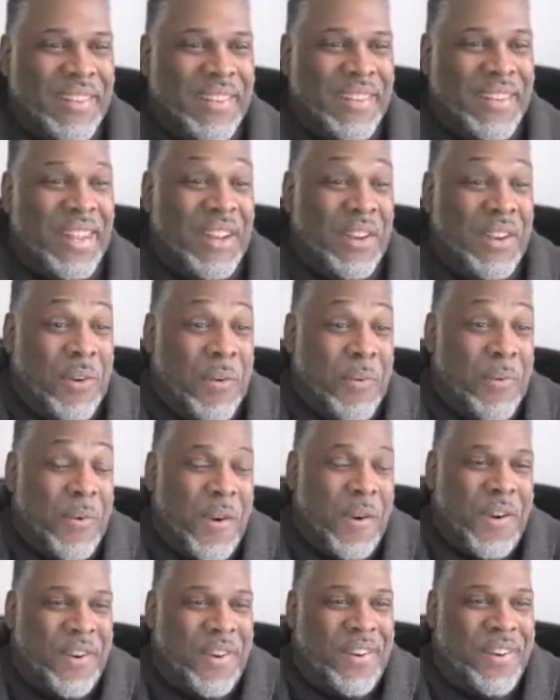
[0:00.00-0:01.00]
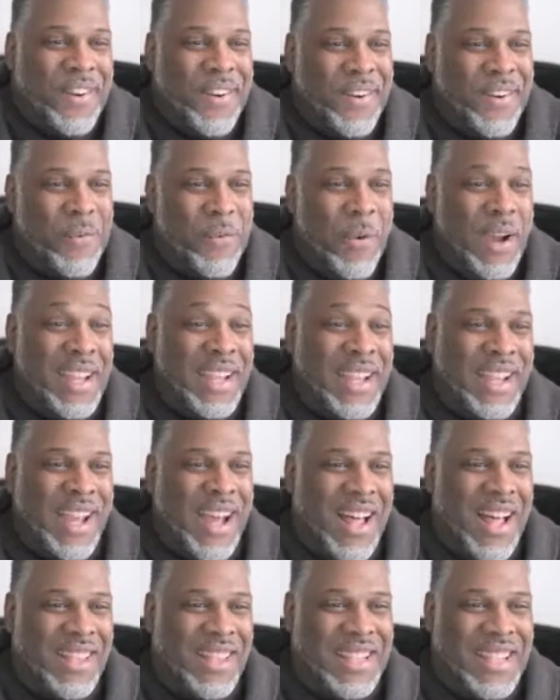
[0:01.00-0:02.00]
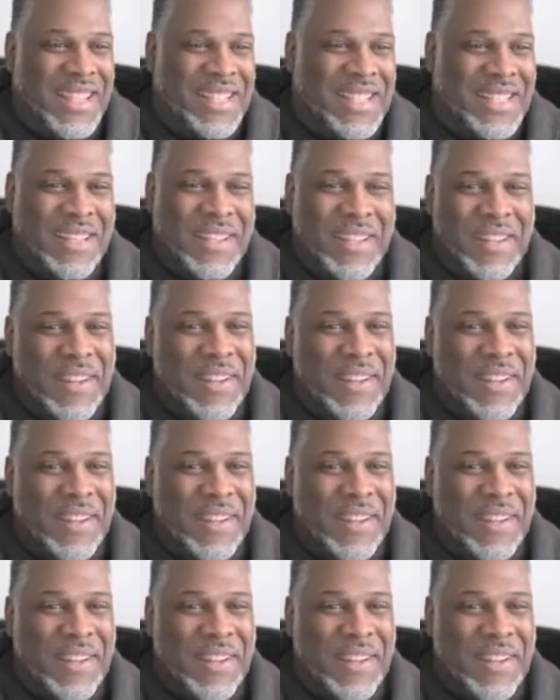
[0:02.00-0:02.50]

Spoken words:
than there were white colonists.